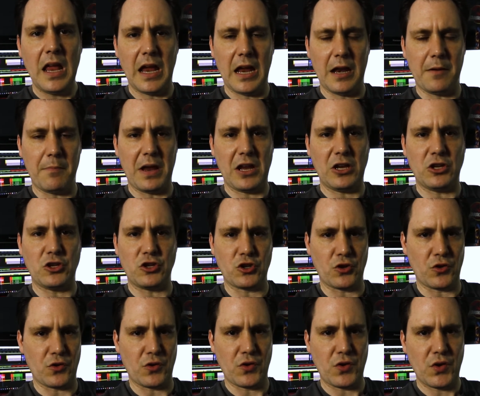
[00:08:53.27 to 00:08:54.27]
and making
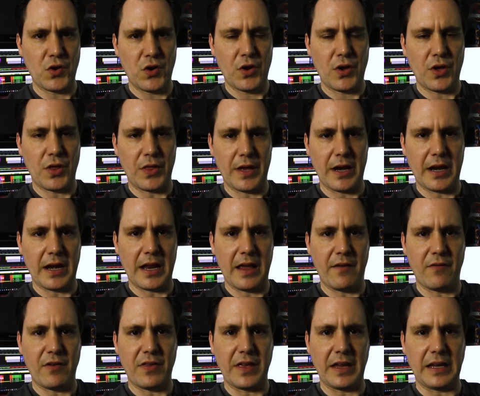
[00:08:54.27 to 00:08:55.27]
sure that
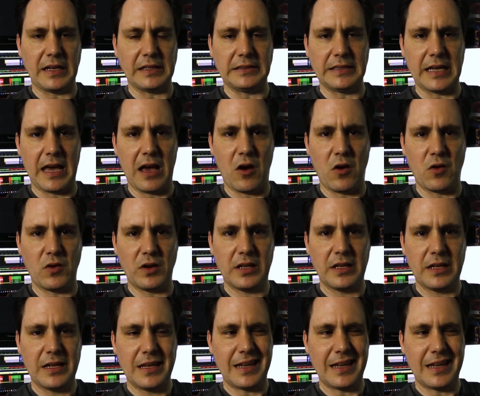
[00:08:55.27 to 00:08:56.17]
everything gets out.